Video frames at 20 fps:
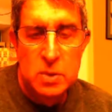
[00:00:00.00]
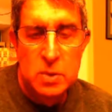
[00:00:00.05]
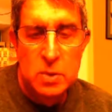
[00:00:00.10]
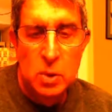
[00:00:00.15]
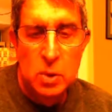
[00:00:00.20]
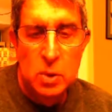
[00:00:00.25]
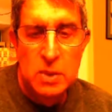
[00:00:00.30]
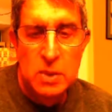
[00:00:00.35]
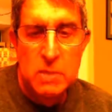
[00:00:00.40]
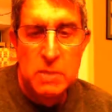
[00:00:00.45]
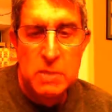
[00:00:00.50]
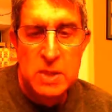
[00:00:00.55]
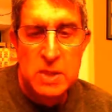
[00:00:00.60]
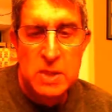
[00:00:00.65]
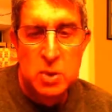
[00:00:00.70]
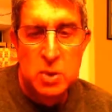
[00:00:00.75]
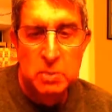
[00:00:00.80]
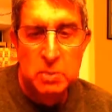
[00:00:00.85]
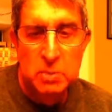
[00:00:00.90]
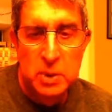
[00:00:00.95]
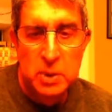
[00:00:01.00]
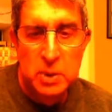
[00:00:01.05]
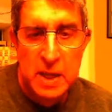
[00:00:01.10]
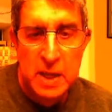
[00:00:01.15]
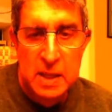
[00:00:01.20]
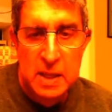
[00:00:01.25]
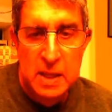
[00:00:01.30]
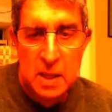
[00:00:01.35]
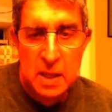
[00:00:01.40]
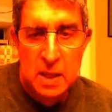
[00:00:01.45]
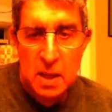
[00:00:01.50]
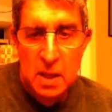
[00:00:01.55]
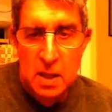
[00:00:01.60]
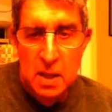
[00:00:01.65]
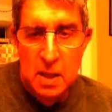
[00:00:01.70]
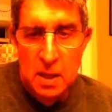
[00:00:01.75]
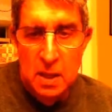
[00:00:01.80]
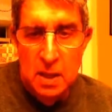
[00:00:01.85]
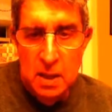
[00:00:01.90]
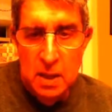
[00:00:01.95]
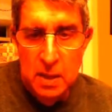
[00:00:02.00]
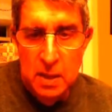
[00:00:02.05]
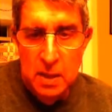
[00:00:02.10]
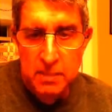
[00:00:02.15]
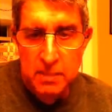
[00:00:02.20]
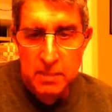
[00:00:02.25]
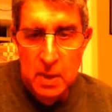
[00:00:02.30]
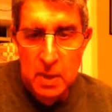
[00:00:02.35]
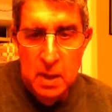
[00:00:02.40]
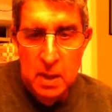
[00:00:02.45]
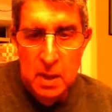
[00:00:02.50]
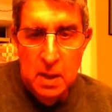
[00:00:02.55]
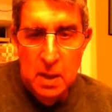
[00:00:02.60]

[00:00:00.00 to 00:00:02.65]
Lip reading: is called the basal plate. Another